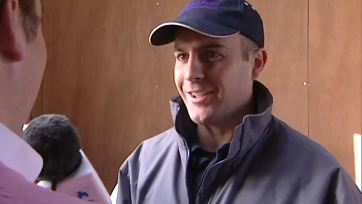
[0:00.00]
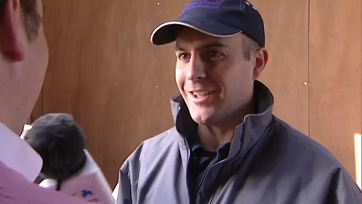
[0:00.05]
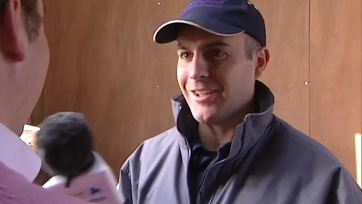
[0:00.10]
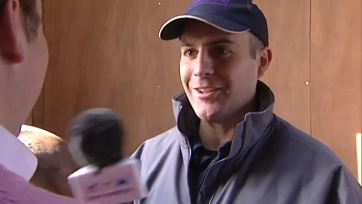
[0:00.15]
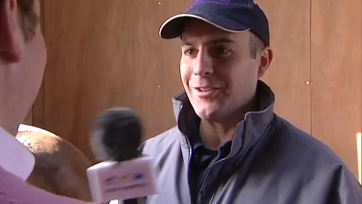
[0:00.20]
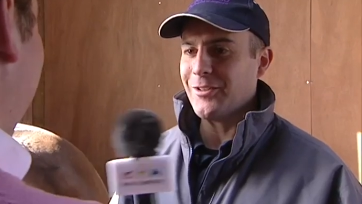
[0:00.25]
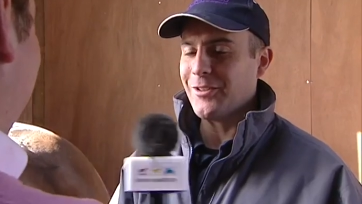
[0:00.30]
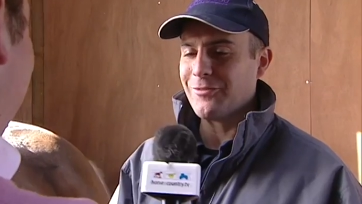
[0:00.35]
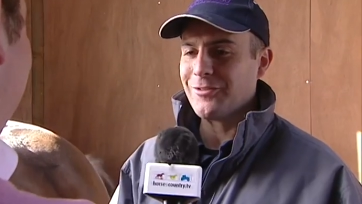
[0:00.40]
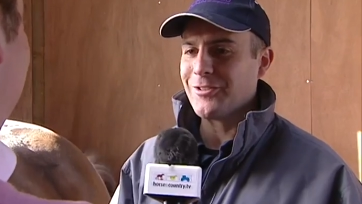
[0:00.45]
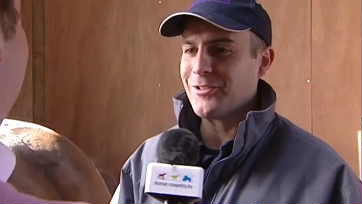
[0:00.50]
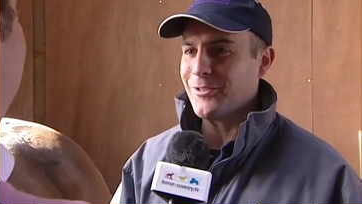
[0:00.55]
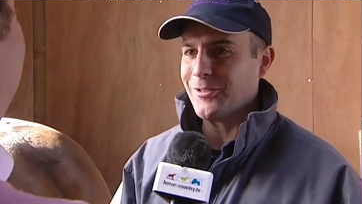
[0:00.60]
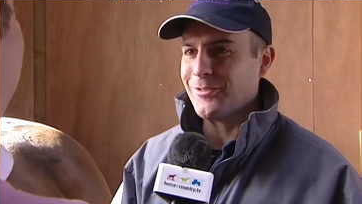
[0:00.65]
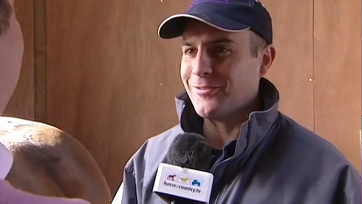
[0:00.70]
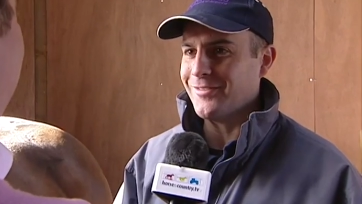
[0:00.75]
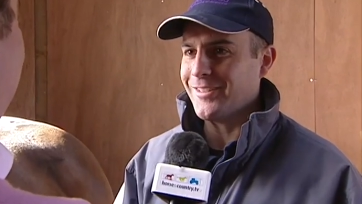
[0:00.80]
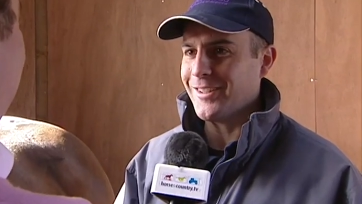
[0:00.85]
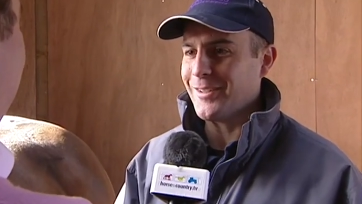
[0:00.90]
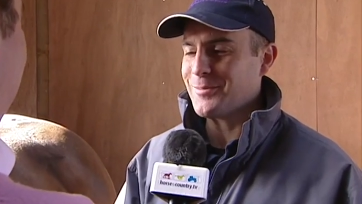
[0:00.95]
Yeah, no different at all,
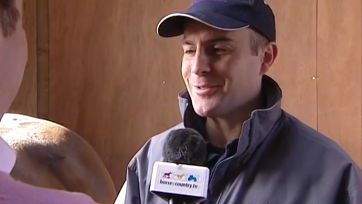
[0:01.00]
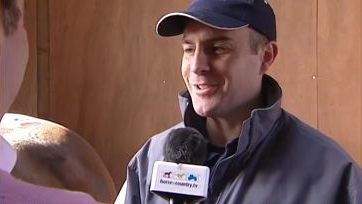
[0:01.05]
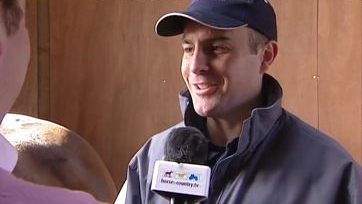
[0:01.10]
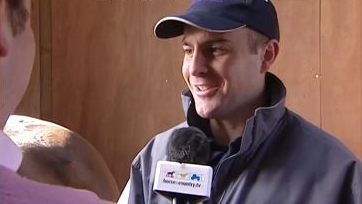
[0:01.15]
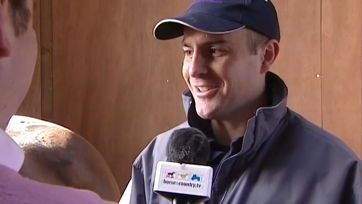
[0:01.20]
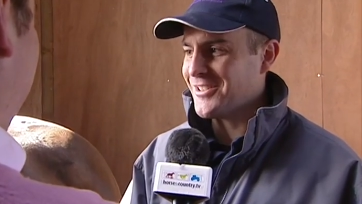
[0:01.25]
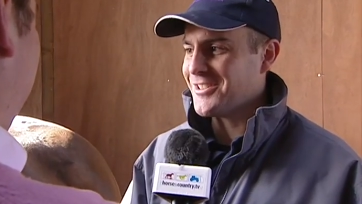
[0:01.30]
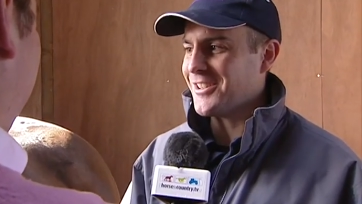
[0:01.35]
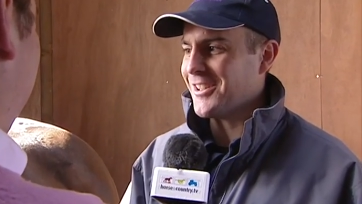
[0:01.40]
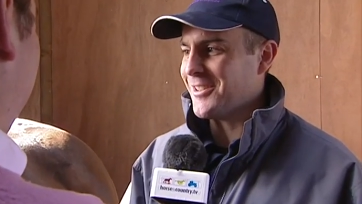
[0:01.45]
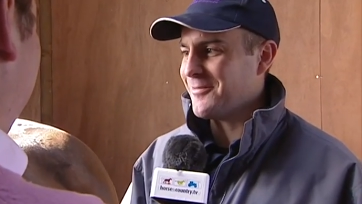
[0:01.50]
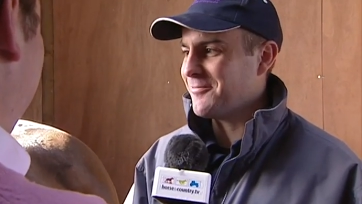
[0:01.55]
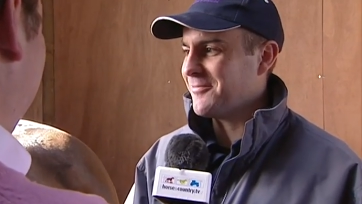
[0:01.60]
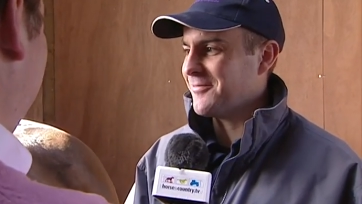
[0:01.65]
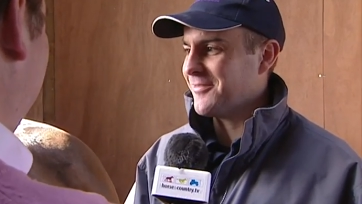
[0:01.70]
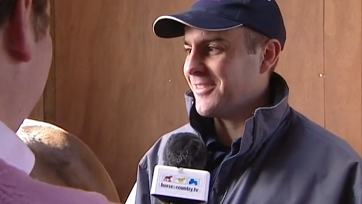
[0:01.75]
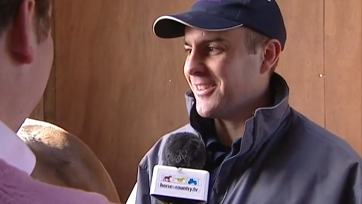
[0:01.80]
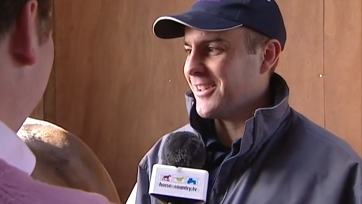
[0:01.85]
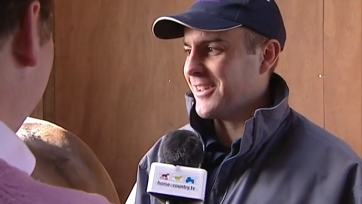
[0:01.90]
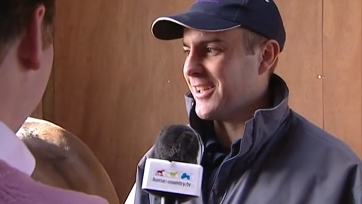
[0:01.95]
absolutely the same.
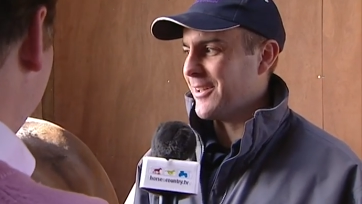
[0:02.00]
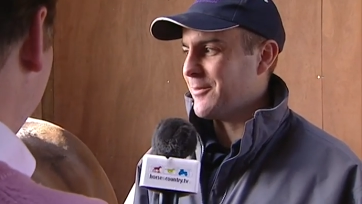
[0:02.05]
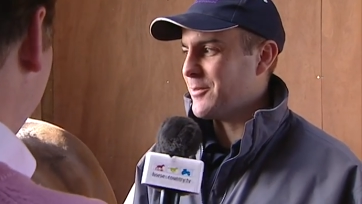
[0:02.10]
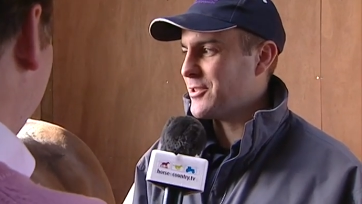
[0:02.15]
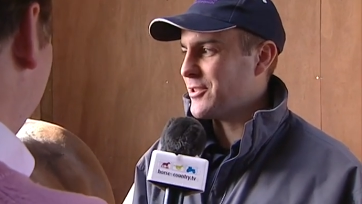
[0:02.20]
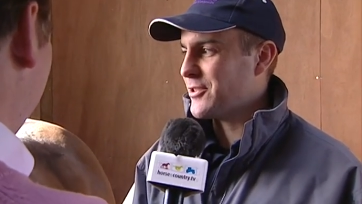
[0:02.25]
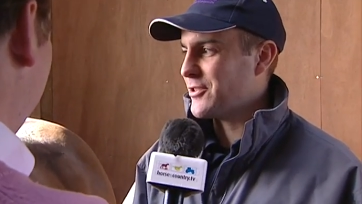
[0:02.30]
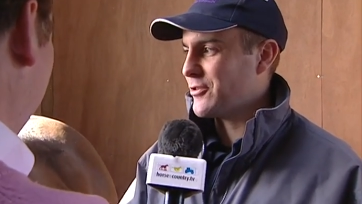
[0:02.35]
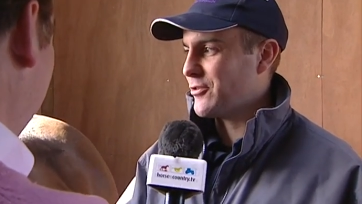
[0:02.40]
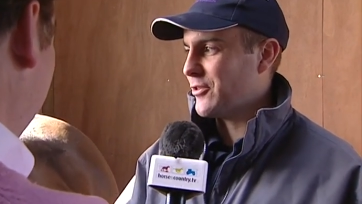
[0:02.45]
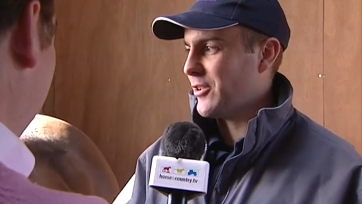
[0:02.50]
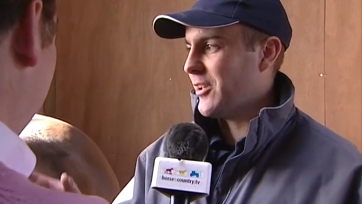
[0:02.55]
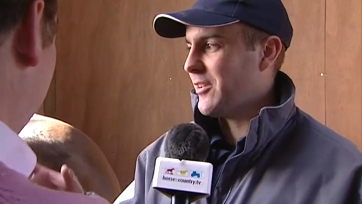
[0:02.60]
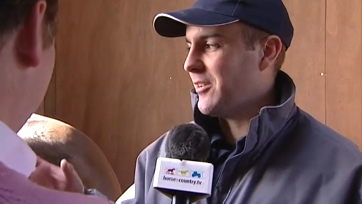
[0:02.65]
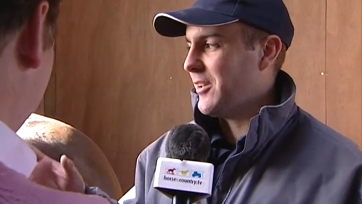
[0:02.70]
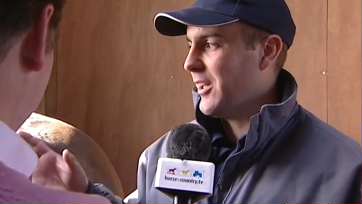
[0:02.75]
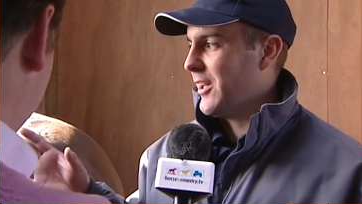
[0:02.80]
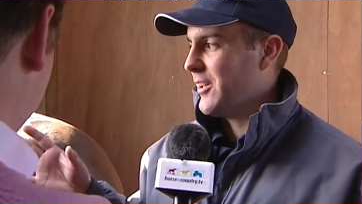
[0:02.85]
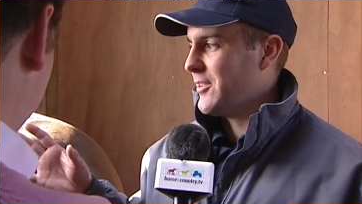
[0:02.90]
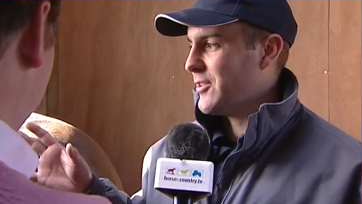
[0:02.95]
And the aim is just to try and
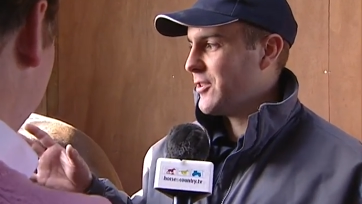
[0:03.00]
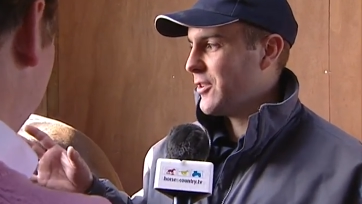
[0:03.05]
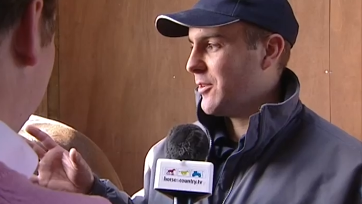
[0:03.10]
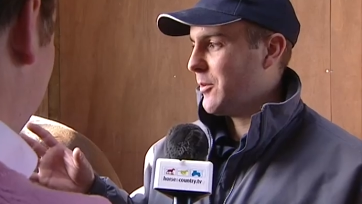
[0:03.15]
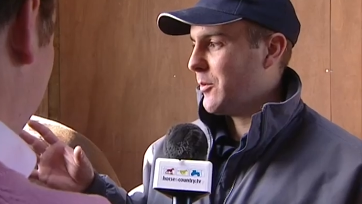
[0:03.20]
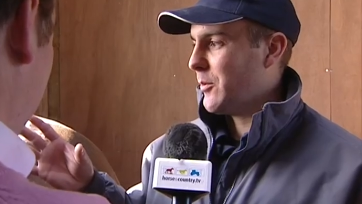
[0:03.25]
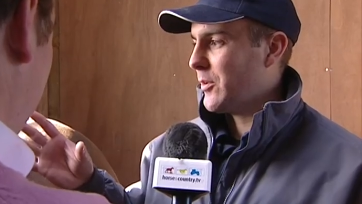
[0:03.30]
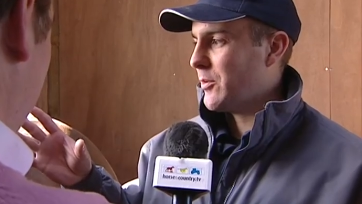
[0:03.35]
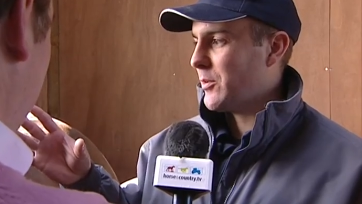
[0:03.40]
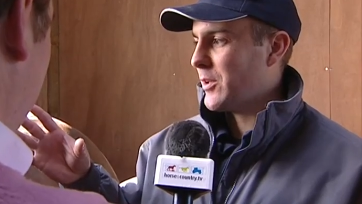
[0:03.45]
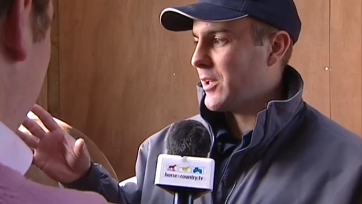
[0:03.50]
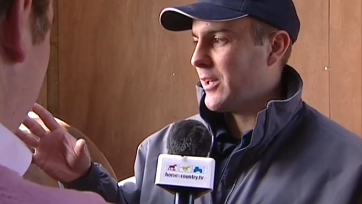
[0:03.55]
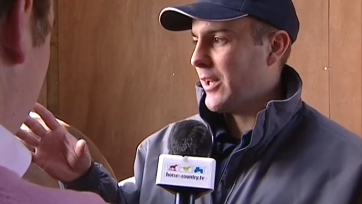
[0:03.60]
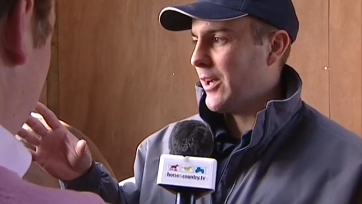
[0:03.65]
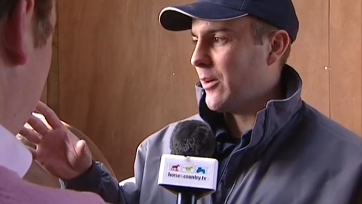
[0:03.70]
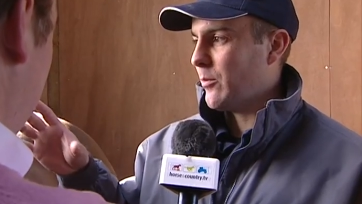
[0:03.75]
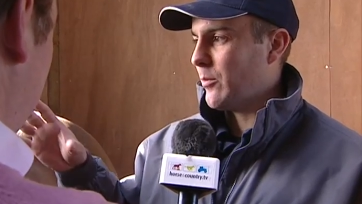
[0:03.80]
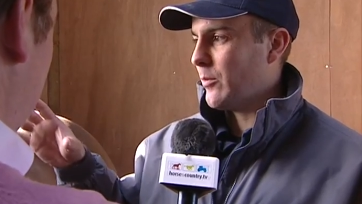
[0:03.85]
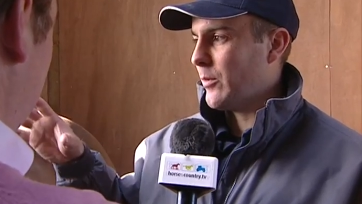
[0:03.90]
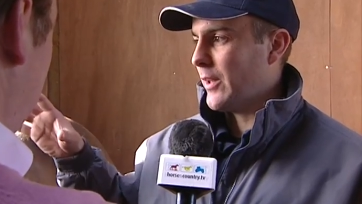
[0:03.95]
determine whether we can
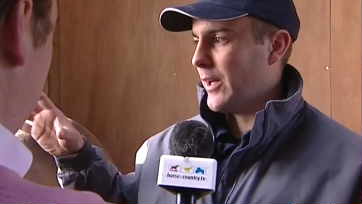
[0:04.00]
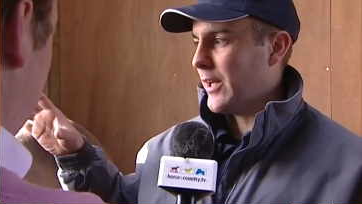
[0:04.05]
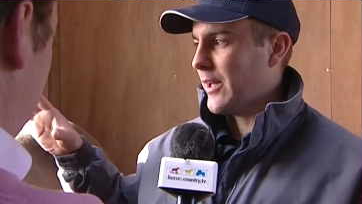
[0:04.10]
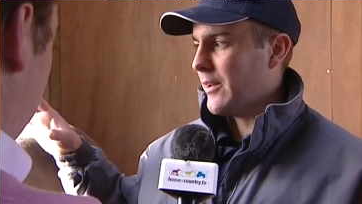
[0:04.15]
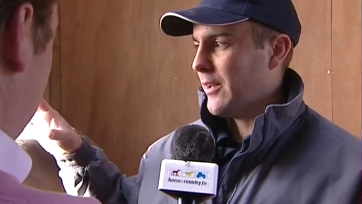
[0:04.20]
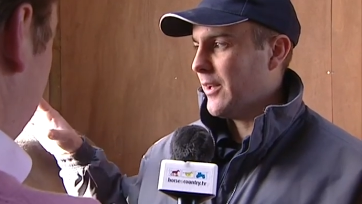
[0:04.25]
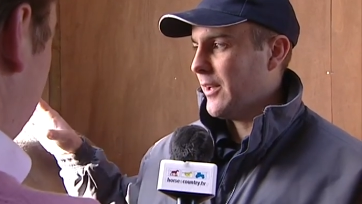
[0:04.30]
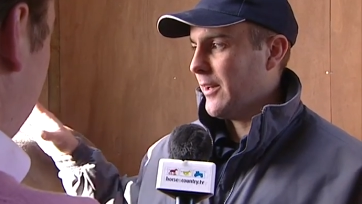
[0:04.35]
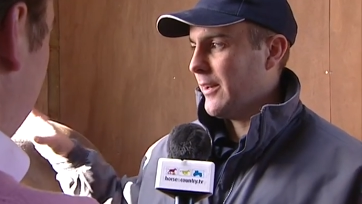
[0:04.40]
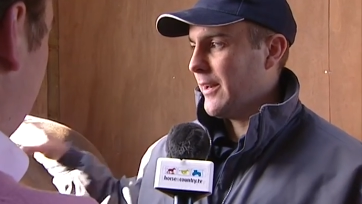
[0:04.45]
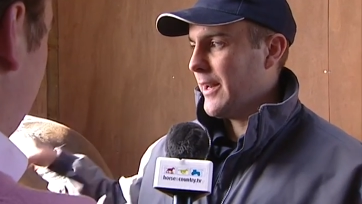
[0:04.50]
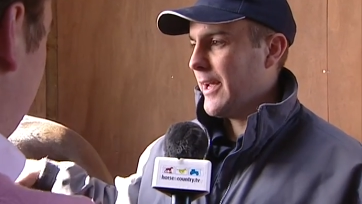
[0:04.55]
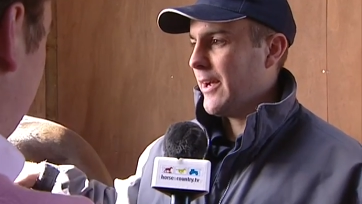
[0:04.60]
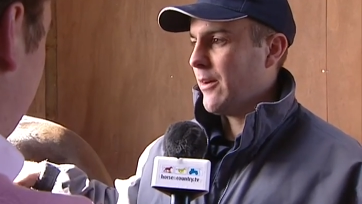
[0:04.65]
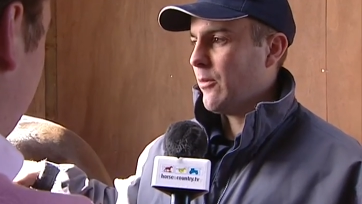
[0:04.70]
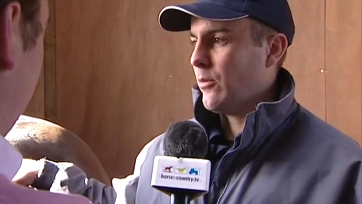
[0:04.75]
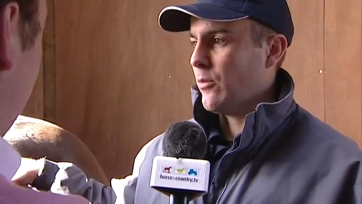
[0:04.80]
help with that now,